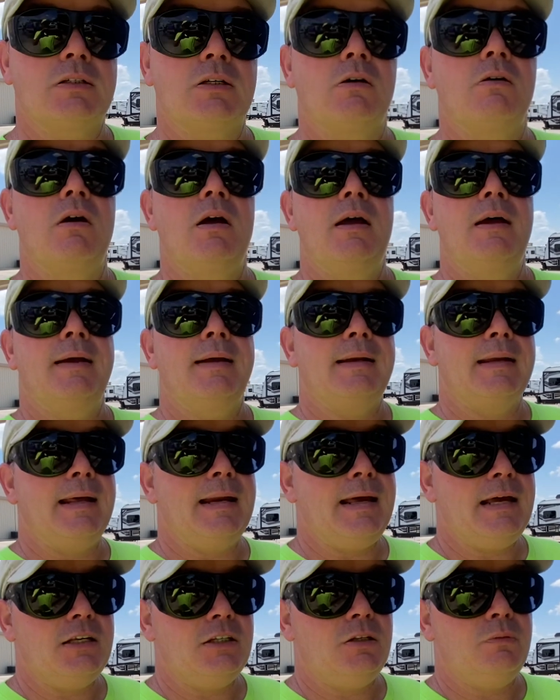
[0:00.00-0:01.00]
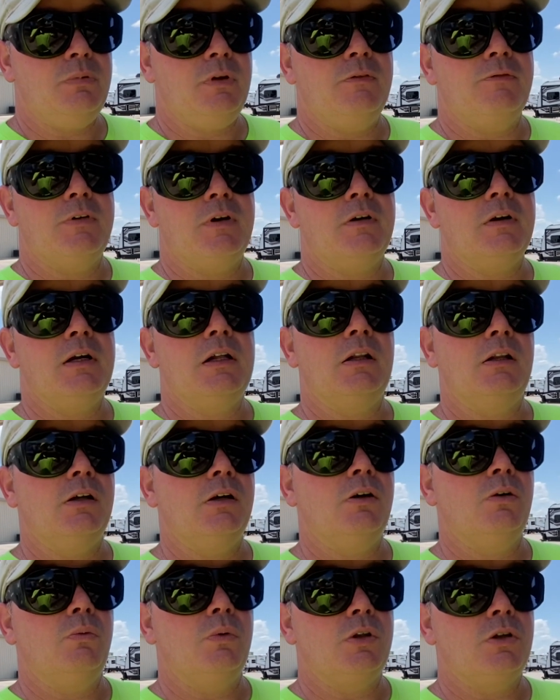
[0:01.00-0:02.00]
So that has to be very
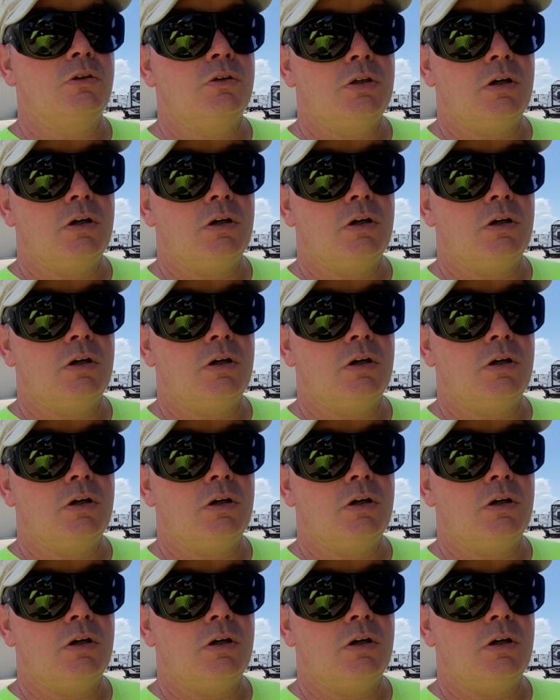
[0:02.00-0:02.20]
clear when you're